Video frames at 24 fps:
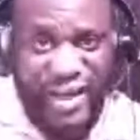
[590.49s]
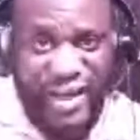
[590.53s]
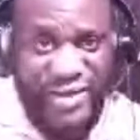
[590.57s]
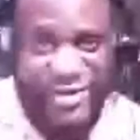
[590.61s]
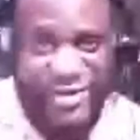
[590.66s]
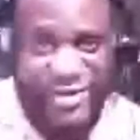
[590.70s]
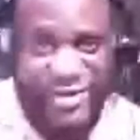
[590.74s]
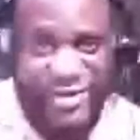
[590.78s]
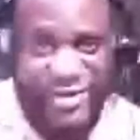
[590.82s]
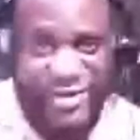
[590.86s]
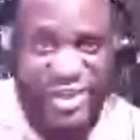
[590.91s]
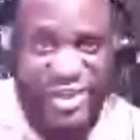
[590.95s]

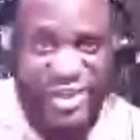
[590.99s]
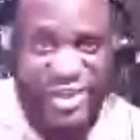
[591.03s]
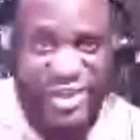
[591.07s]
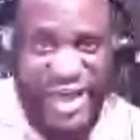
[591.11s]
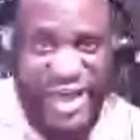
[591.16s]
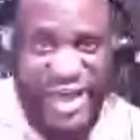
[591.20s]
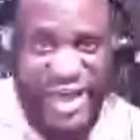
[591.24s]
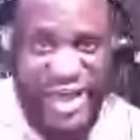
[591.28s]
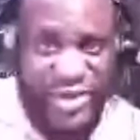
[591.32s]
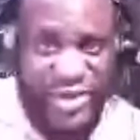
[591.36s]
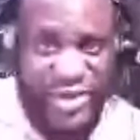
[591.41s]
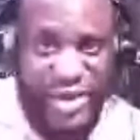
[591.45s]
She did
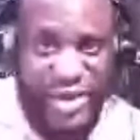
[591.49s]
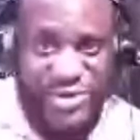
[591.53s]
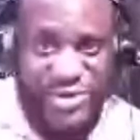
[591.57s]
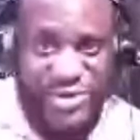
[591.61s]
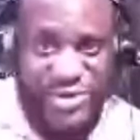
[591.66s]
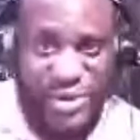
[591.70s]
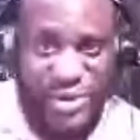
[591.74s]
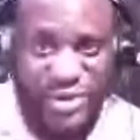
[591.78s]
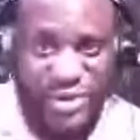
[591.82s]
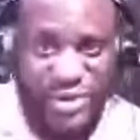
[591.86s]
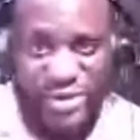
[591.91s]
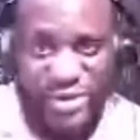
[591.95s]
that when I was
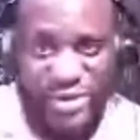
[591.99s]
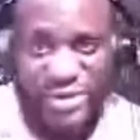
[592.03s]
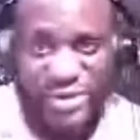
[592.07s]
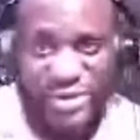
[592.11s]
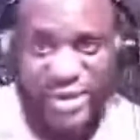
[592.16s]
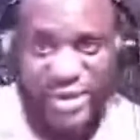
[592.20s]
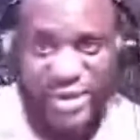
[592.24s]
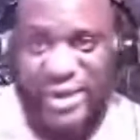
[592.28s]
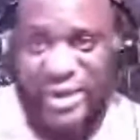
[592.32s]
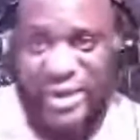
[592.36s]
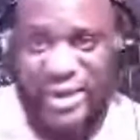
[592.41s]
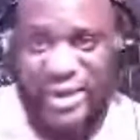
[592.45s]
with her.
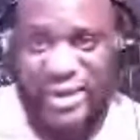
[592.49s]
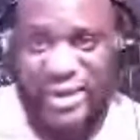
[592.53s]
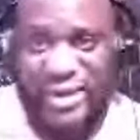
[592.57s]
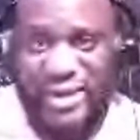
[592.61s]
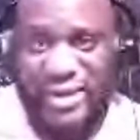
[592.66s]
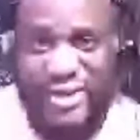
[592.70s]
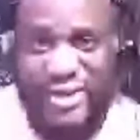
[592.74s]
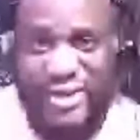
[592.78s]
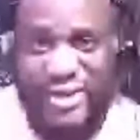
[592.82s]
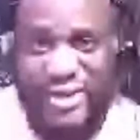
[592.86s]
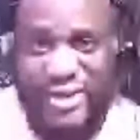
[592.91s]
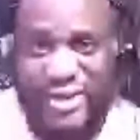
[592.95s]

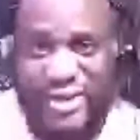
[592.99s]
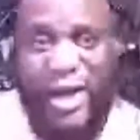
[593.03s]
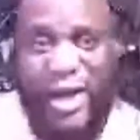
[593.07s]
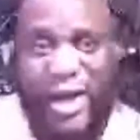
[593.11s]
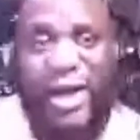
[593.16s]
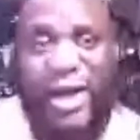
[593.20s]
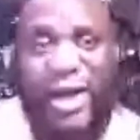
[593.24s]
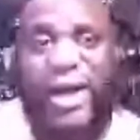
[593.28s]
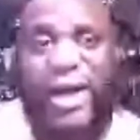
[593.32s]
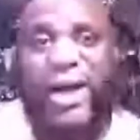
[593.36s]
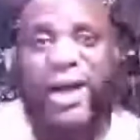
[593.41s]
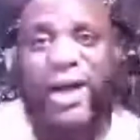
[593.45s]

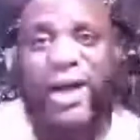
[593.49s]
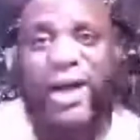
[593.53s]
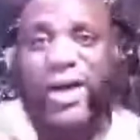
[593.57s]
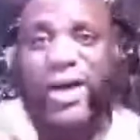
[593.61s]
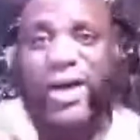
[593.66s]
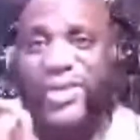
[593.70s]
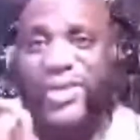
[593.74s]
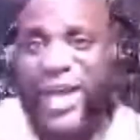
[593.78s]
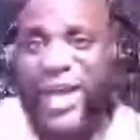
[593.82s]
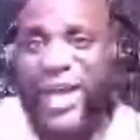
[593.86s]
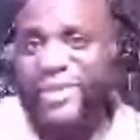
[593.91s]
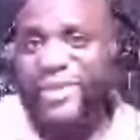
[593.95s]
Oh,
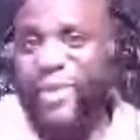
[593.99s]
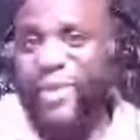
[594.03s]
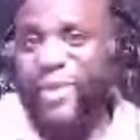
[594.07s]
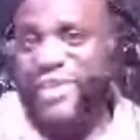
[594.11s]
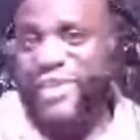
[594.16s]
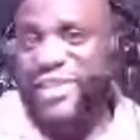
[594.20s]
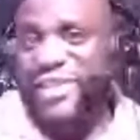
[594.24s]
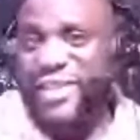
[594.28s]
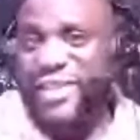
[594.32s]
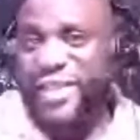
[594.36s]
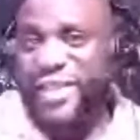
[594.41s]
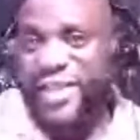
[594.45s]
that's why
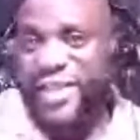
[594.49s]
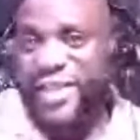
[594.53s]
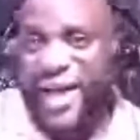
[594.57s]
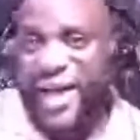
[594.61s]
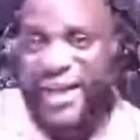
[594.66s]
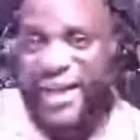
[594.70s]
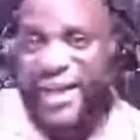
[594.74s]
she did that.